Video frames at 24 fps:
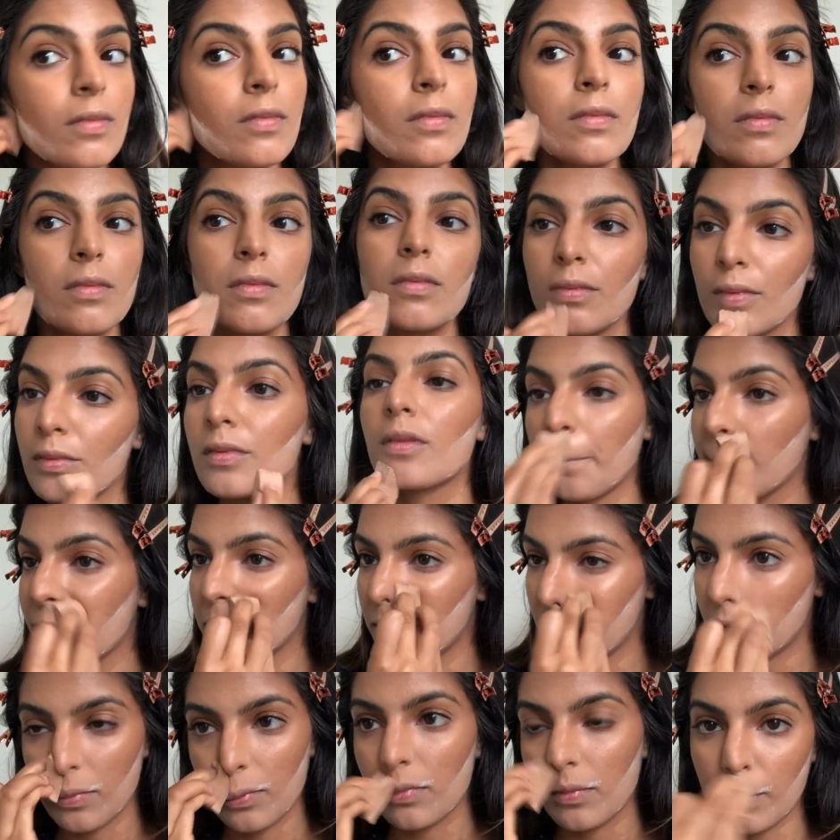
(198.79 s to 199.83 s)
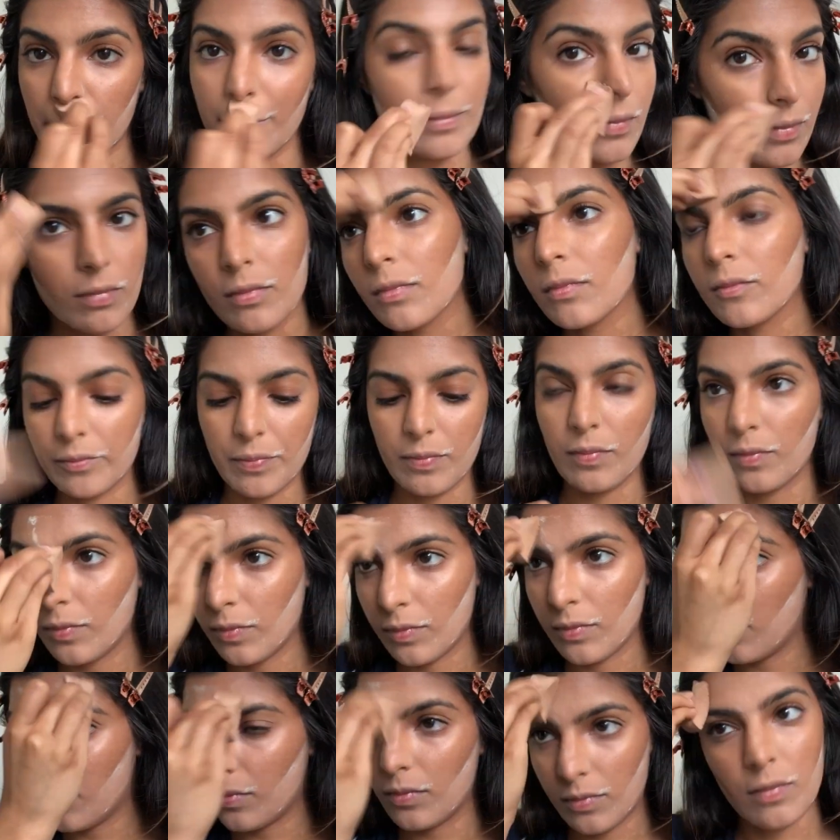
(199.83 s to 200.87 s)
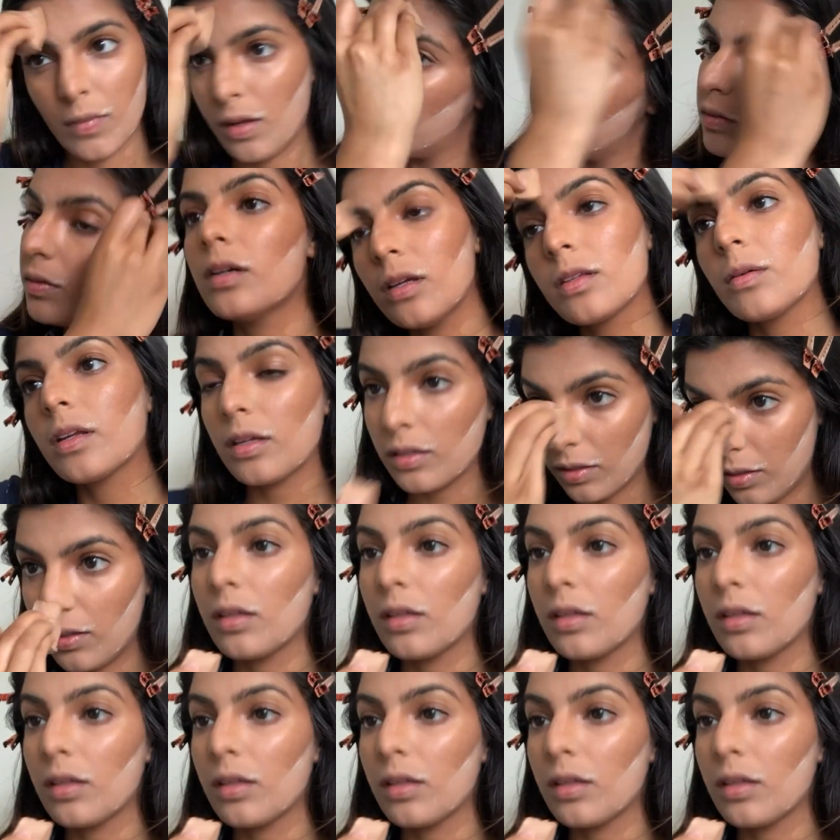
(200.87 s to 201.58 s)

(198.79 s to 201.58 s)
under my contour and on my